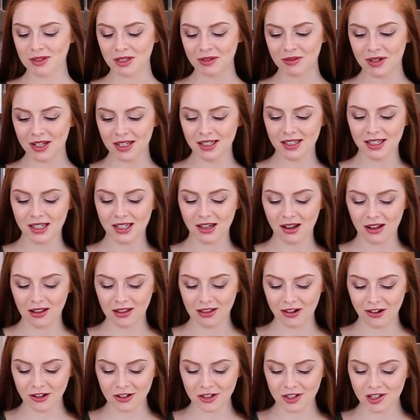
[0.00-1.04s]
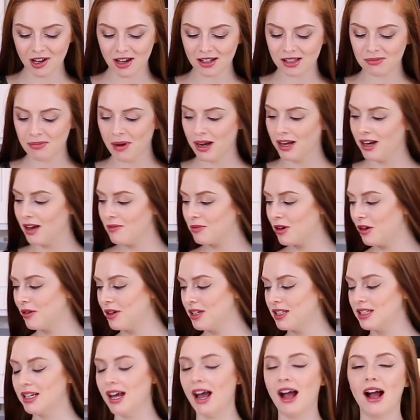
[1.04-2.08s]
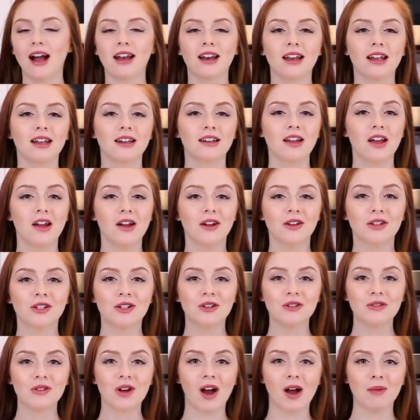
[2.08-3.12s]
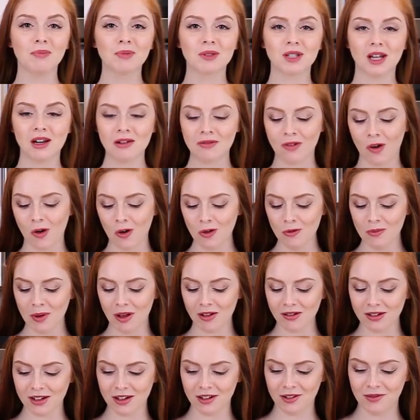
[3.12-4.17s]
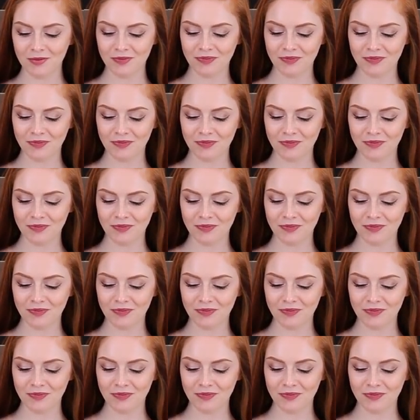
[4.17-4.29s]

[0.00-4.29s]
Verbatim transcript: So into a large saucepan, I'm going to add in two cups of whole milk.